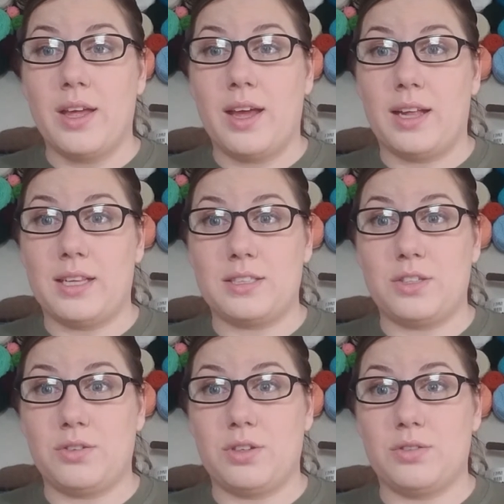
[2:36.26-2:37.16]
unless
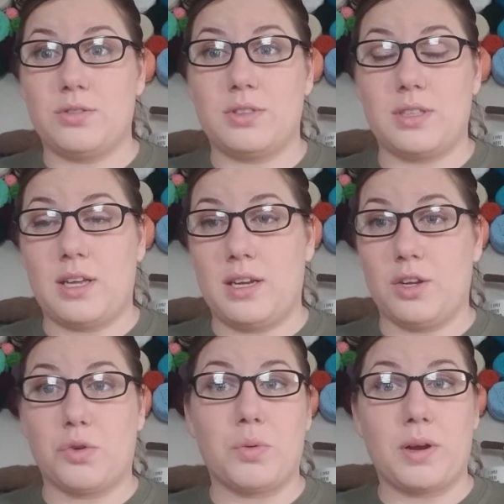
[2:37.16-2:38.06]
you use an
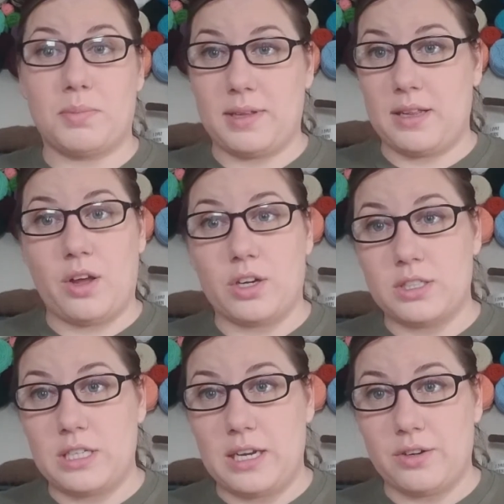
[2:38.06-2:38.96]
incredibly
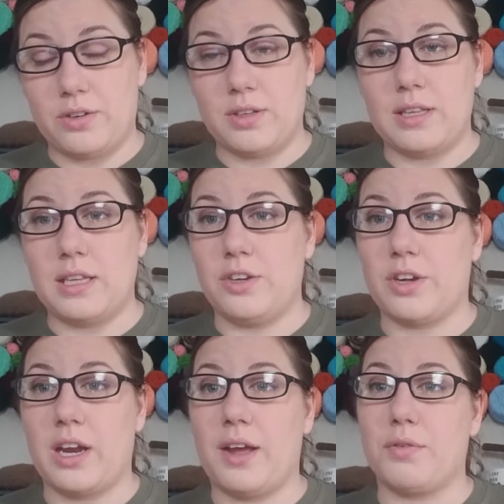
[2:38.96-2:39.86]
large needle, and then you're
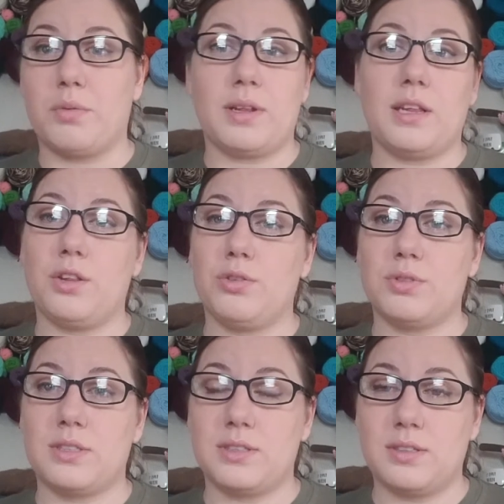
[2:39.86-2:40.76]
going to have a really
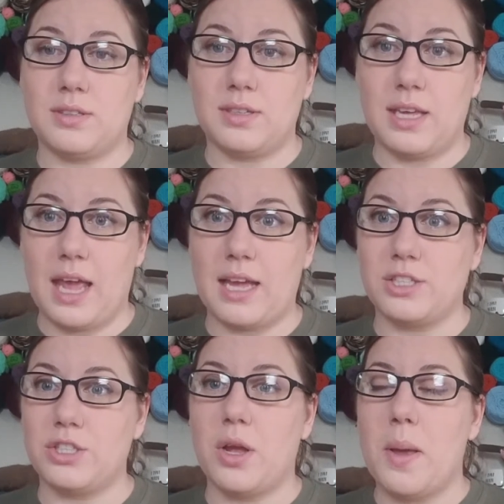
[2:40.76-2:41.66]
loose
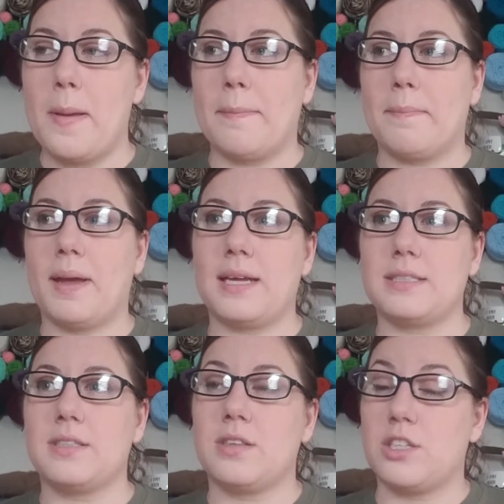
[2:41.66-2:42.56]
gauge.
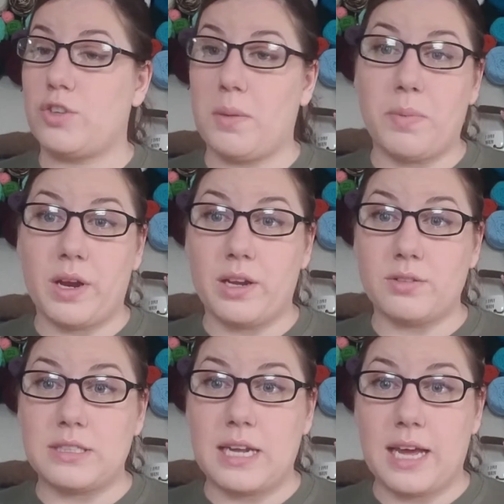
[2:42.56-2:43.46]
But the drape on it
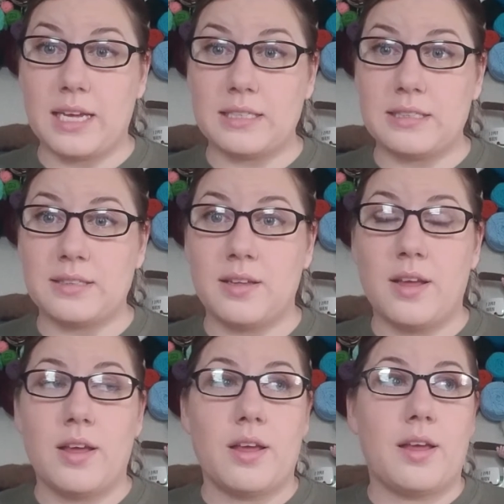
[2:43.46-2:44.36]
was nice.
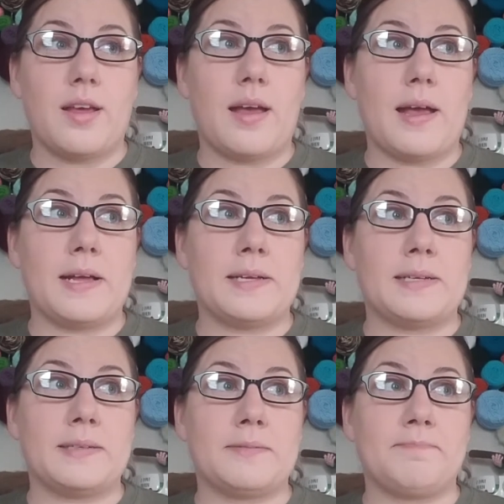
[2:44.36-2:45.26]

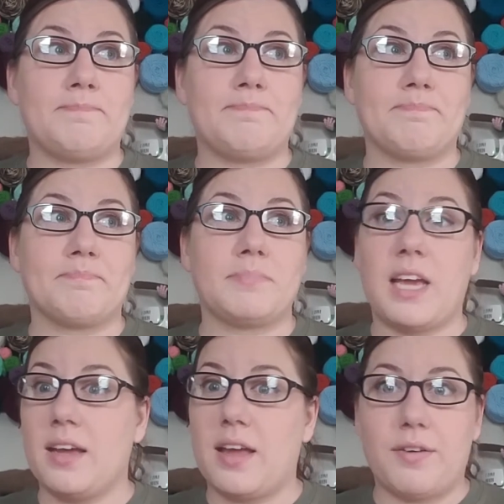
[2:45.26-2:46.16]

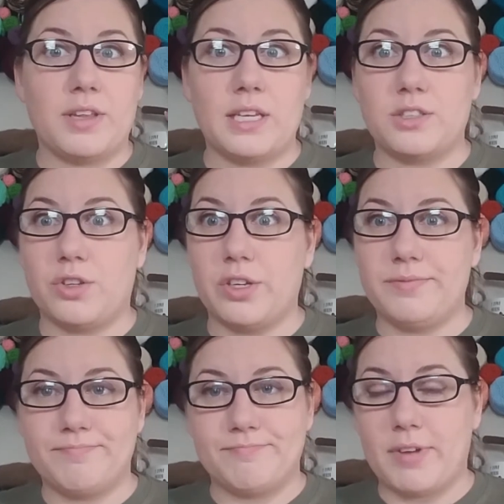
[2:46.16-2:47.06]
Yeah, everything's good
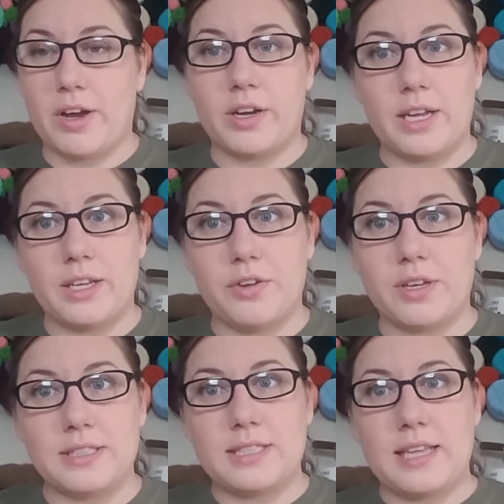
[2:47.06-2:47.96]
on it. You
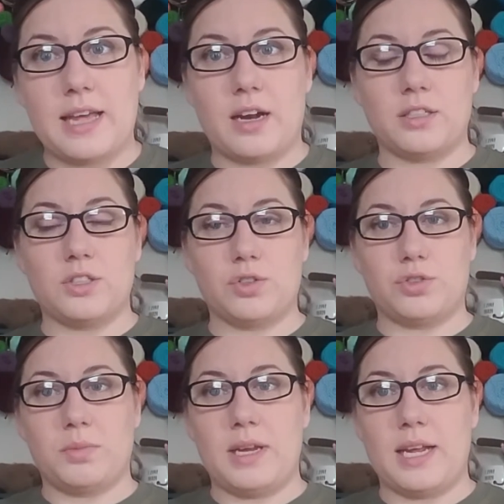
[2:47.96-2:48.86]
can see that on
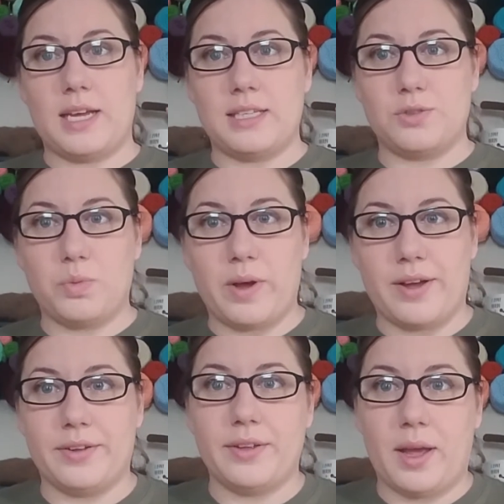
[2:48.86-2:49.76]
social media as
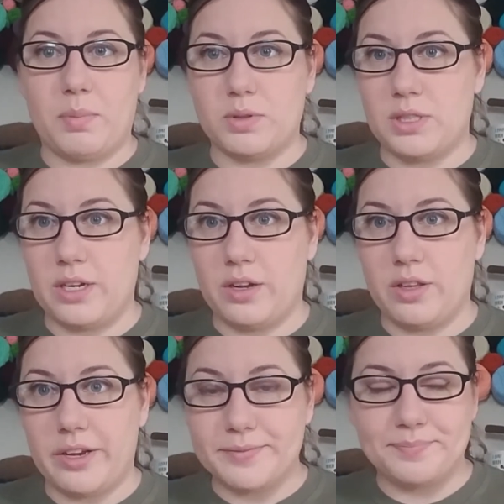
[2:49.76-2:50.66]
well. I posted it on there.